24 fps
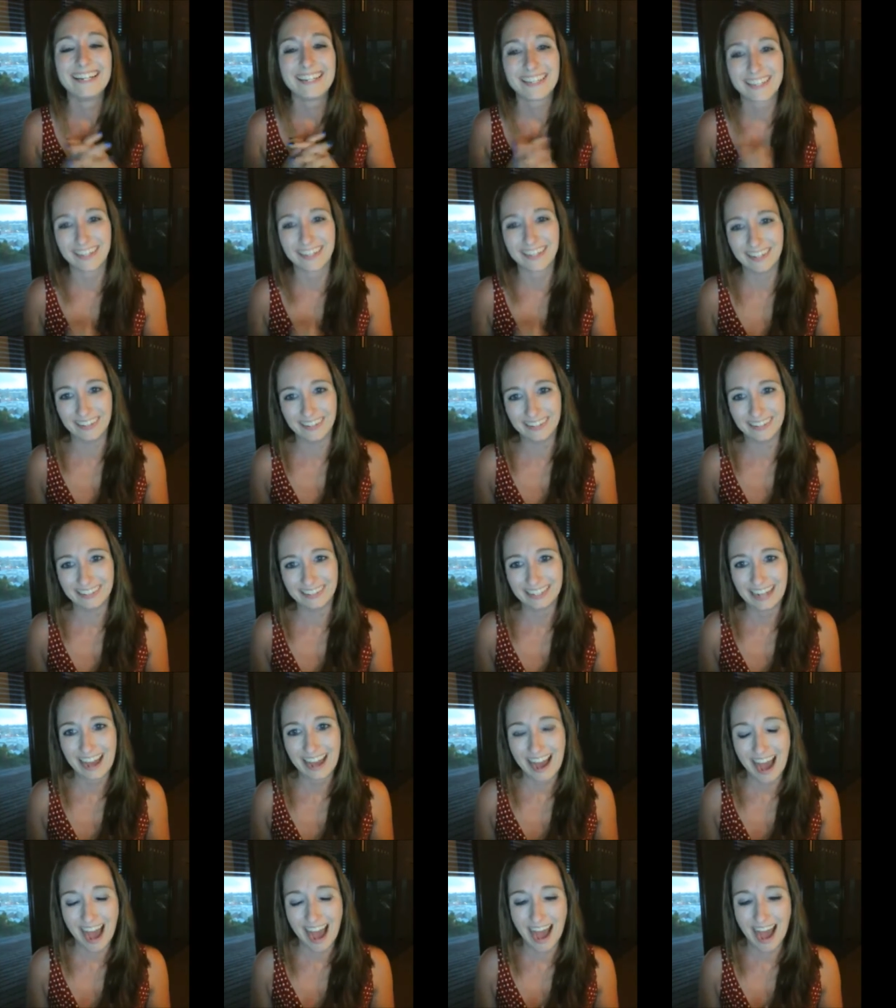So,
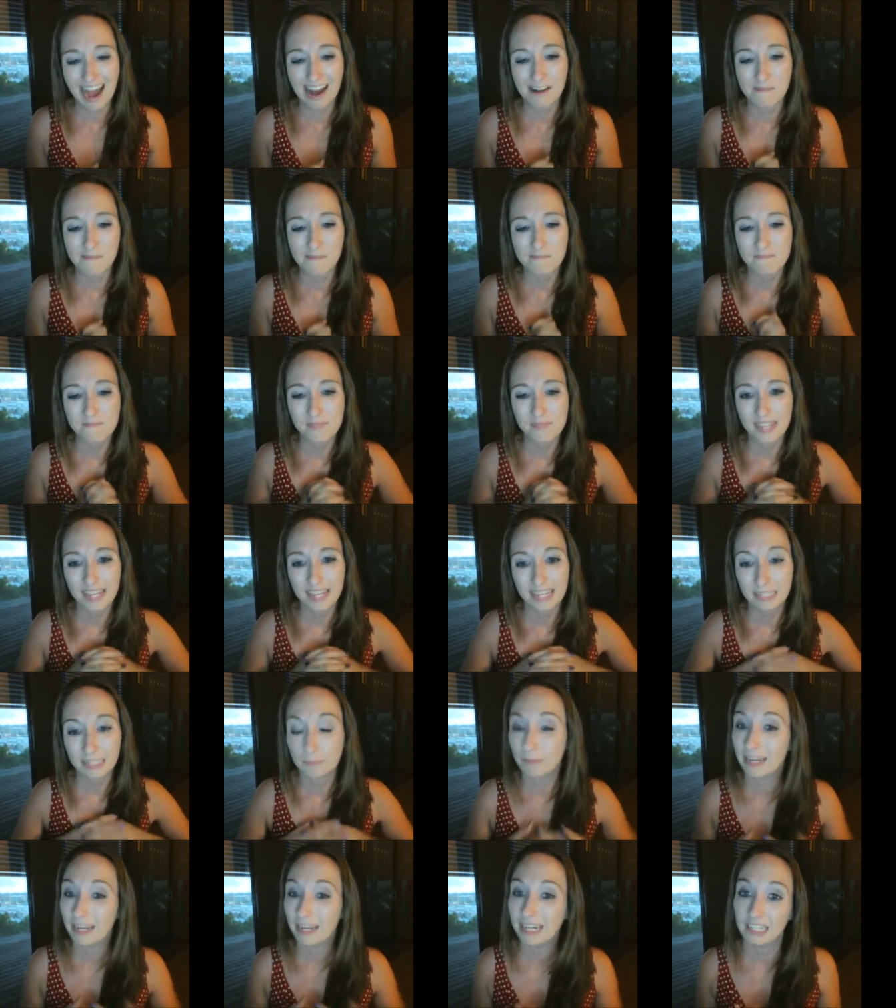
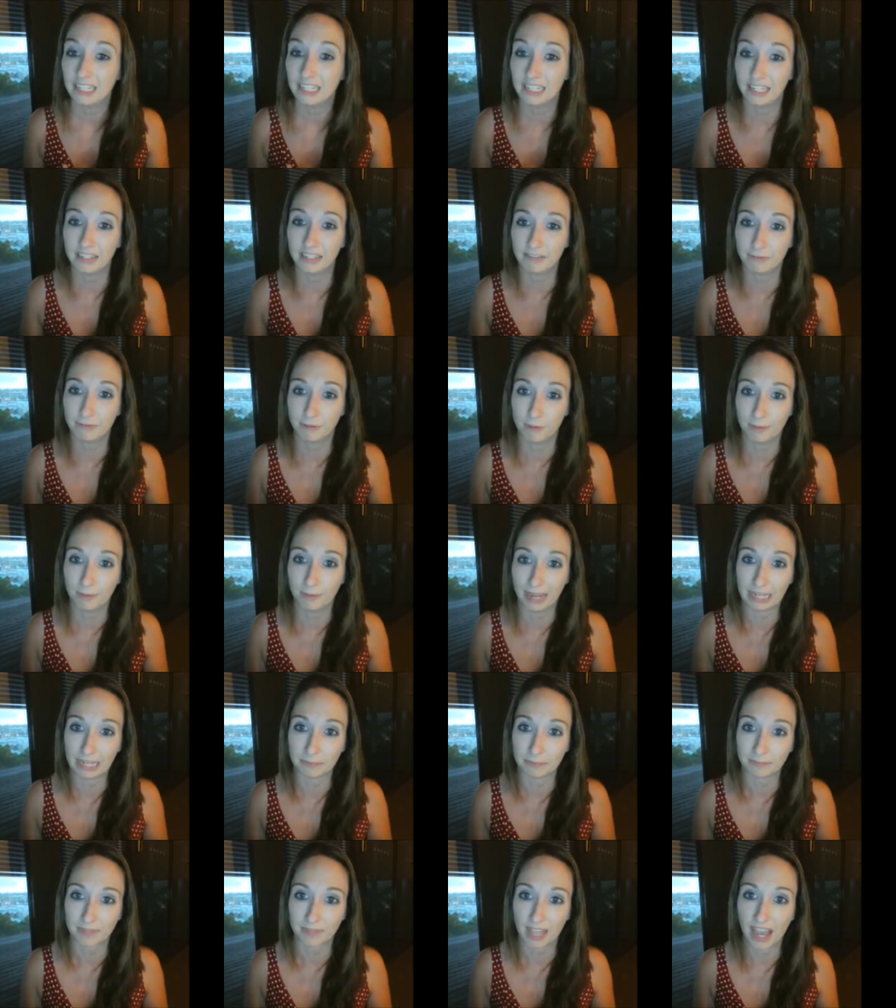it's been a year for
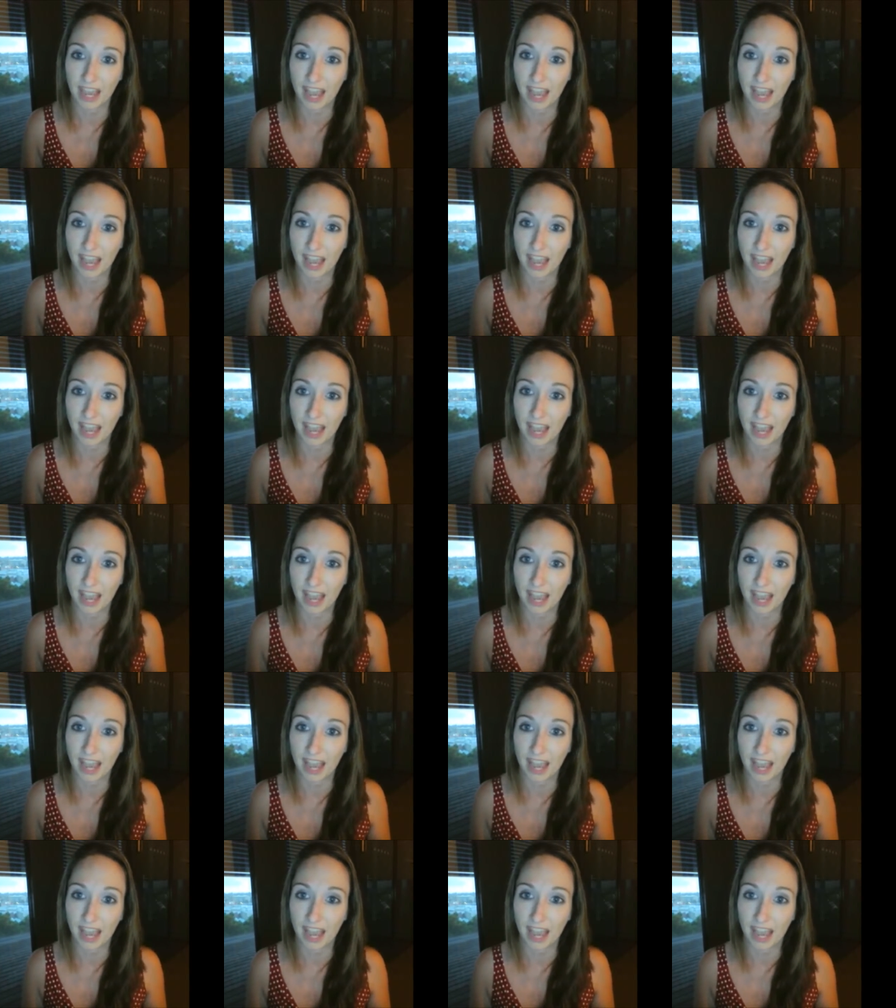me,